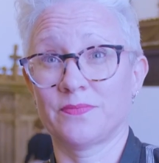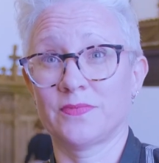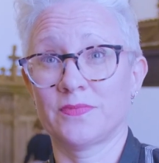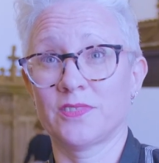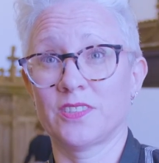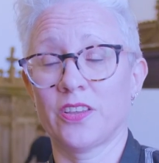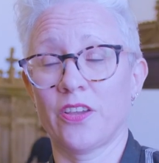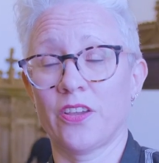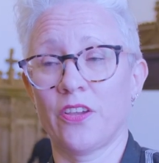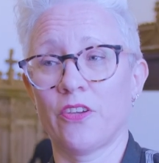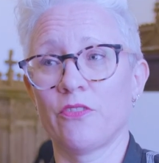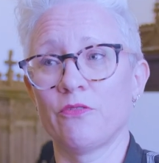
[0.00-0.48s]

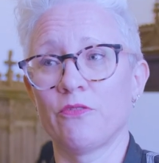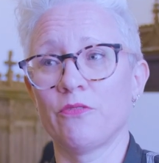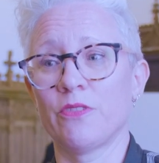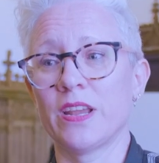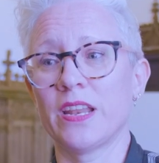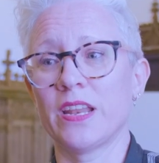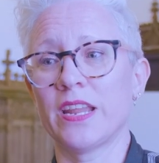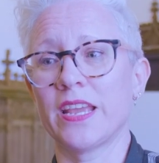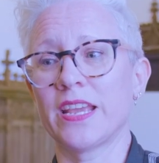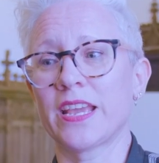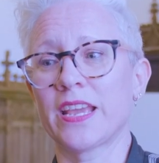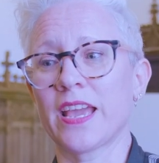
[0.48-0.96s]
So
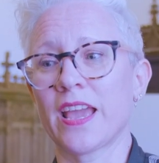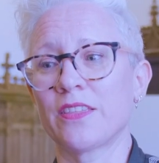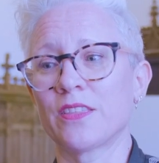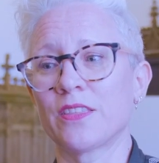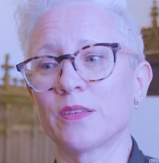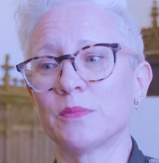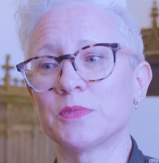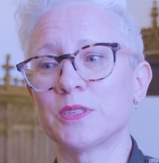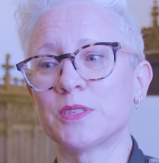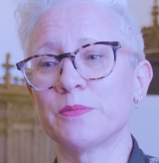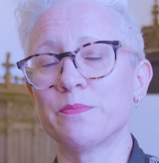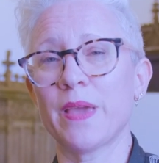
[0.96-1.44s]
really getting
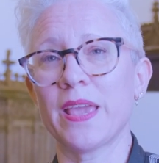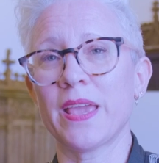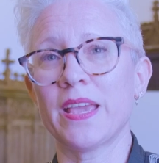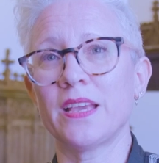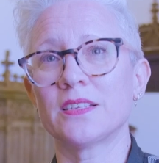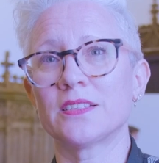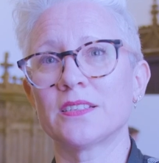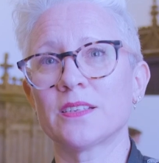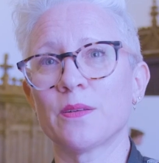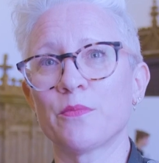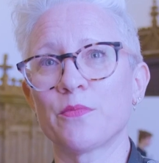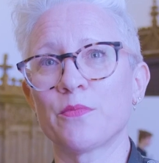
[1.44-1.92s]
them to make
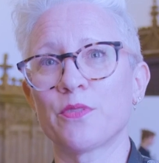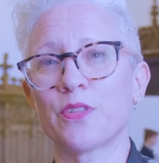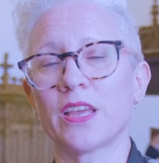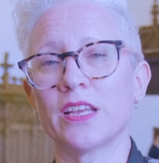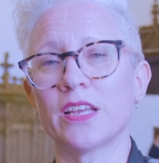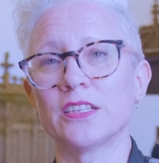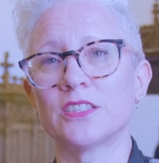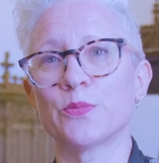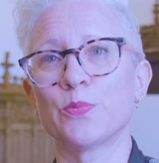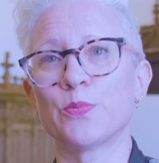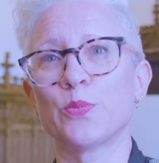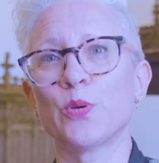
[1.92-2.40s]

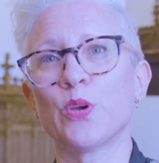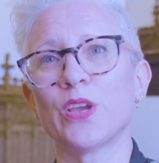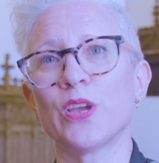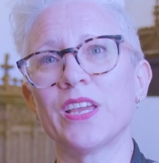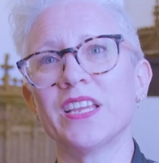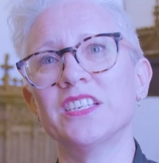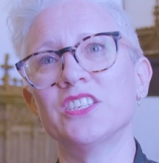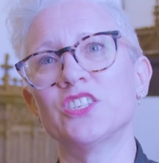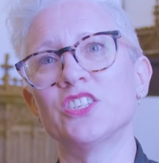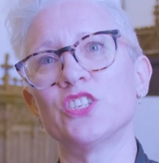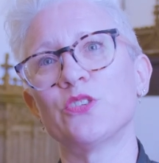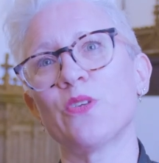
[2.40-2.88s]
something, to put
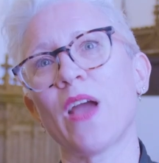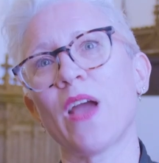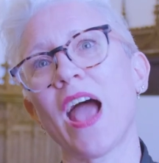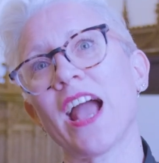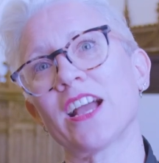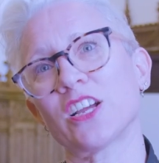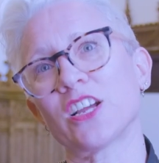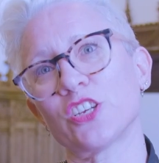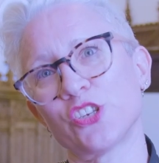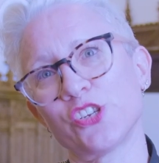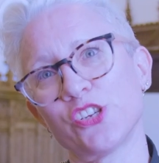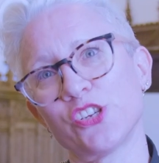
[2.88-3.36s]
into
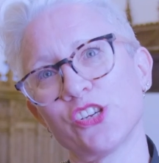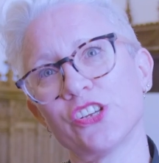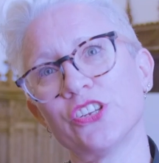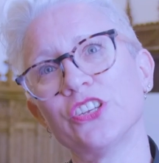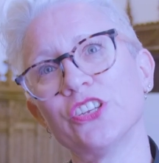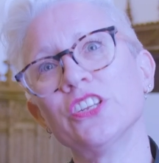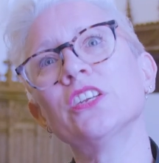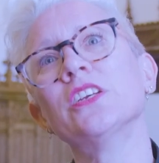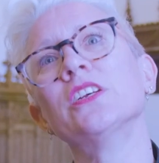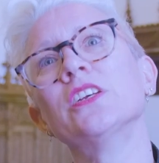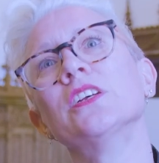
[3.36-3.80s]
action